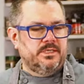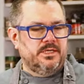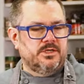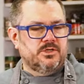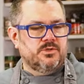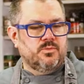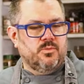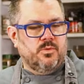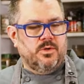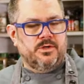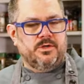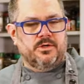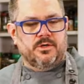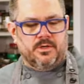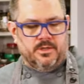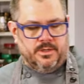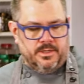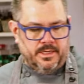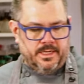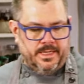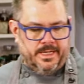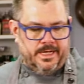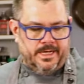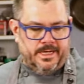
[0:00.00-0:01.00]
dish wonder,
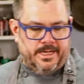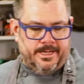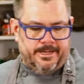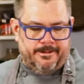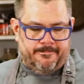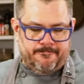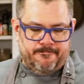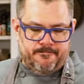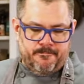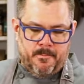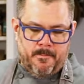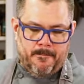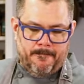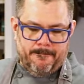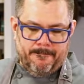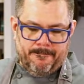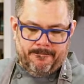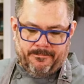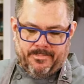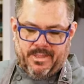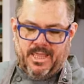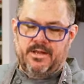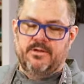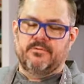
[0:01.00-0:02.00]

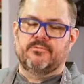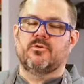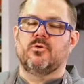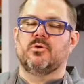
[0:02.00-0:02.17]
and of